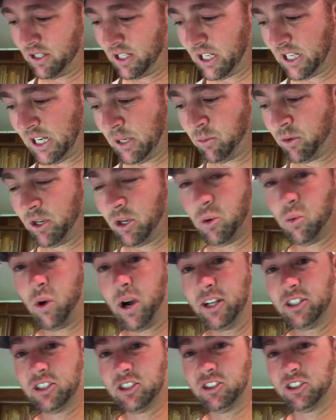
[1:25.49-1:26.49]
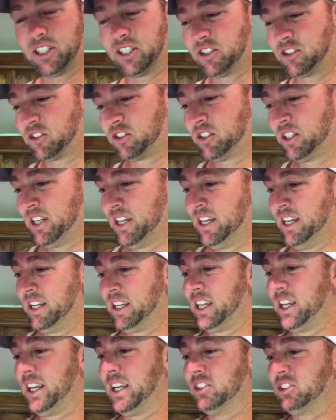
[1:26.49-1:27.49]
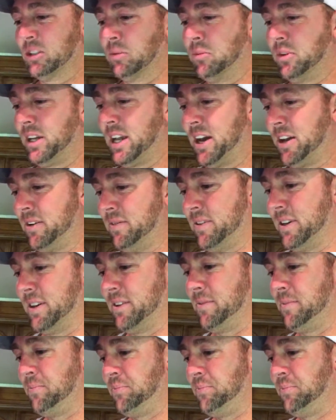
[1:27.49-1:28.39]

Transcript: anyone who watches this can get something out of it.